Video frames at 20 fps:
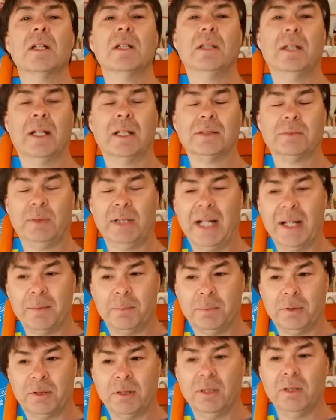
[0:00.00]
Yes, we
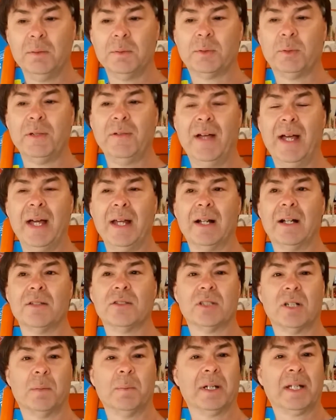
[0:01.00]
have groups. We've had
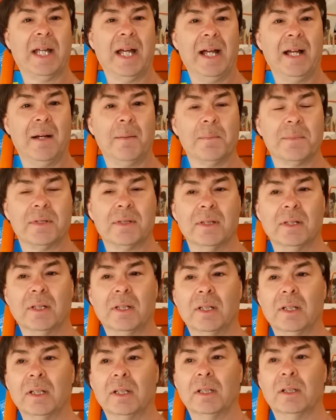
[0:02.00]
summer camps.
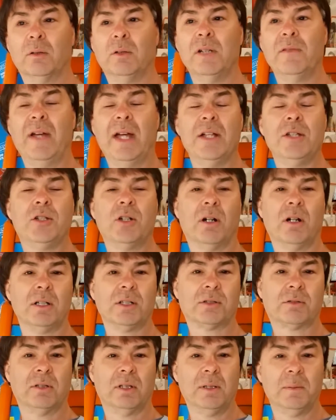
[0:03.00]
We've had church
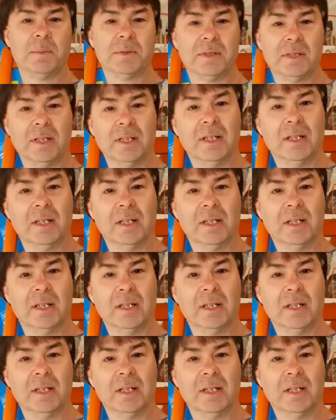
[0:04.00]
groups.